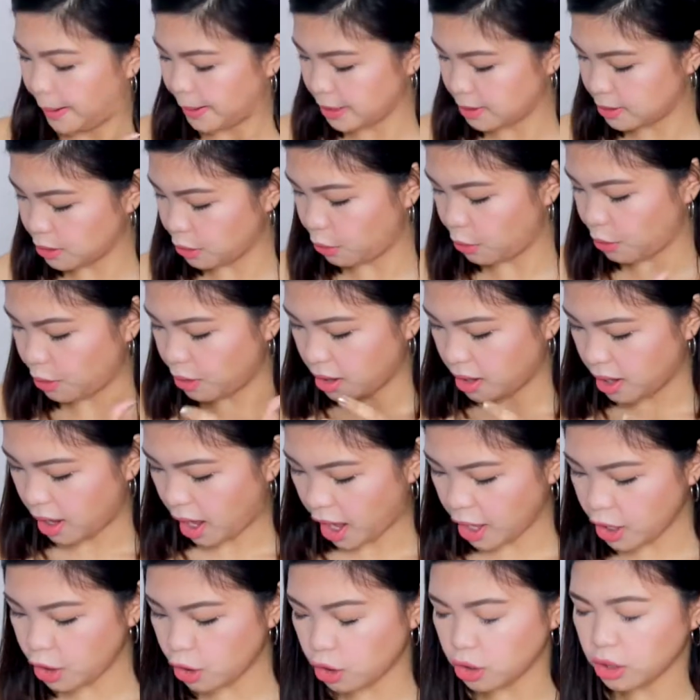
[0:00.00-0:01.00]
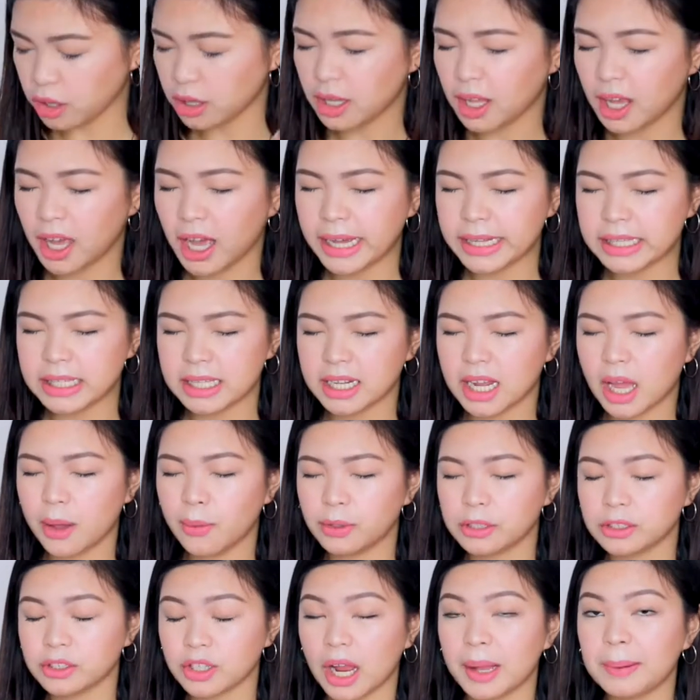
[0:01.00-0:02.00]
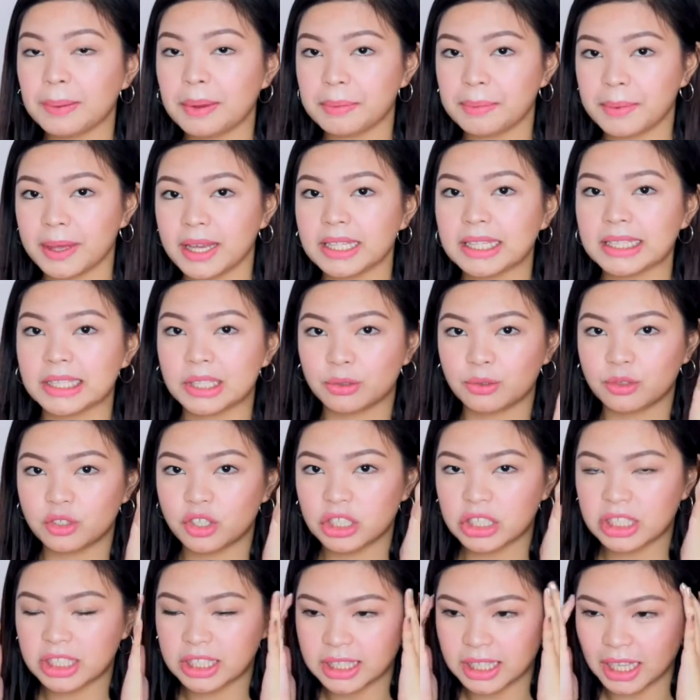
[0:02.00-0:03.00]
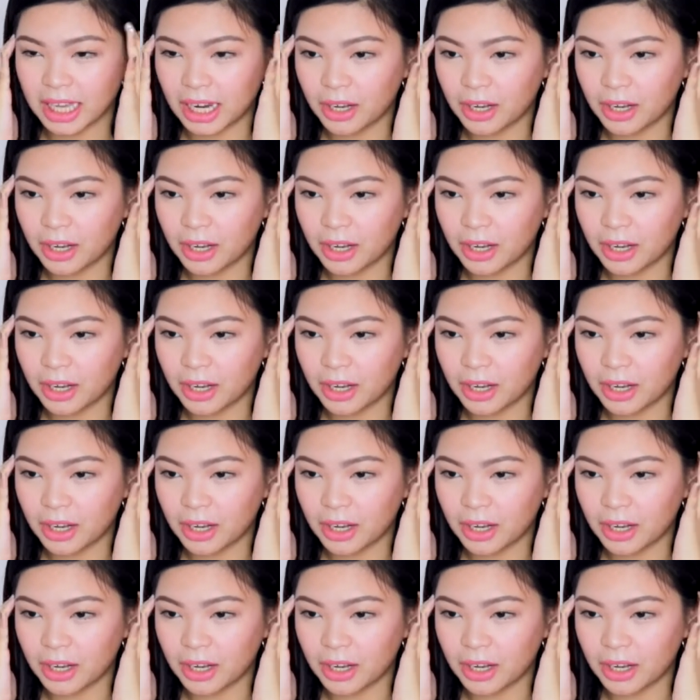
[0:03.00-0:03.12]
So, ayun. As in, I will try my best to just